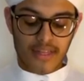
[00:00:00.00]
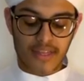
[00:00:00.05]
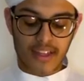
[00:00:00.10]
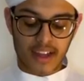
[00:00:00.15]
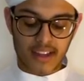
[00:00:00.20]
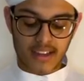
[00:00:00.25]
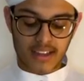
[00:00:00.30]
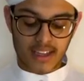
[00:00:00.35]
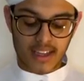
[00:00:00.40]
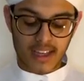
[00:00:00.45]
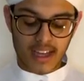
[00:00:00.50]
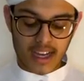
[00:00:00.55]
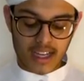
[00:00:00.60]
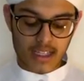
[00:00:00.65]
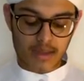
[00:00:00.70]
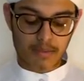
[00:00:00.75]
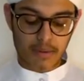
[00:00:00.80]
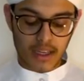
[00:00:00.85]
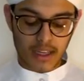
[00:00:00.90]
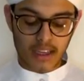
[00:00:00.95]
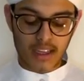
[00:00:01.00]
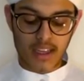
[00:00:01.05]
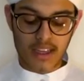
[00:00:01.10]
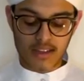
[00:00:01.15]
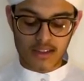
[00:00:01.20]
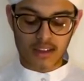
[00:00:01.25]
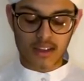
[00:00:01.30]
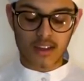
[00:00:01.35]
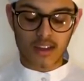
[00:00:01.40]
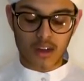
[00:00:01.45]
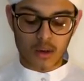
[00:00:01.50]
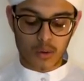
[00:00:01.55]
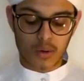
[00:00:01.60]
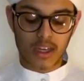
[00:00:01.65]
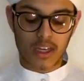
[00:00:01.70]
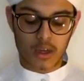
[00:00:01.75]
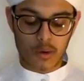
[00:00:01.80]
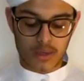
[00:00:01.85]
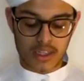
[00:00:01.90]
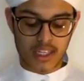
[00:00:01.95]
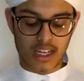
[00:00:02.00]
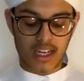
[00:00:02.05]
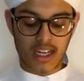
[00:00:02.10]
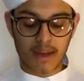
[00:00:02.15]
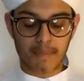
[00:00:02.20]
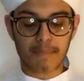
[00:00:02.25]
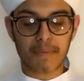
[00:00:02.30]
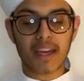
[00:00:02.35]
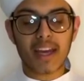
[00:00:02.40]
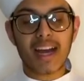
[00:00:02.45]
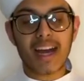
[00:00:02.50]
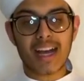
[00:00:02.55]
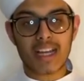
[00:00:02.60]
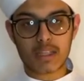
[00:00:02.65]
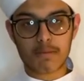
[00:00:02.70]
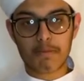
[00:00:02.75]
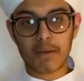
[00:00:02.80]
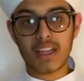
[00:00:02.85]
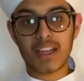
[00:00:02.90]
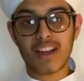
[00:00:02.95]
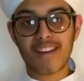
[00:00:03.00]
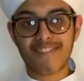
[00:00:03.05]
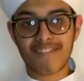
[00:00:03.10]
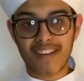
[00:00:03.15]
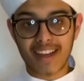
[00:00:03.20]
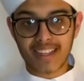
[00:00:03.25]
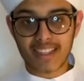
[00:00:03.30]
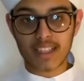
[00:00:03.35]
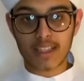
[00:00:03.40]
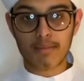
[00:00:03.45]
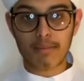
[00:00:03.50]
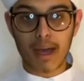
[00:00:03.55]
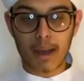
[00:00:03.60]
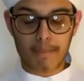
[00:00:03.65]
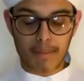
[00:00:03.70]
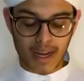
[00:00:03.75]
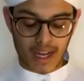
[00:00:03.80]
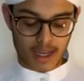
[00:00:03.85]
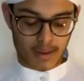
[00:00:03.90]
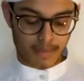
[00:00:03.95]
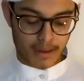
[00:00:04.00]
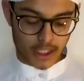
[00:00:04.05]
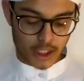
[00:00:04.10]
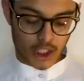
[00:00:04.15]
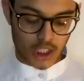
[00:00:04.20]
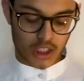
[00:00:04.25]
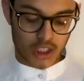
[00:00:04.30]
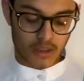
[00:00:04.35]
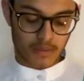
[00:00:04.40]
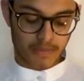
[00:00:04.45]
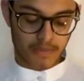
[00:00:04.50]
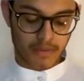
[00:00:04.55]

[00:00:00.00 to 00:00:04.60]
that he has been, he sallallahu wasallam, has been affected by black magic.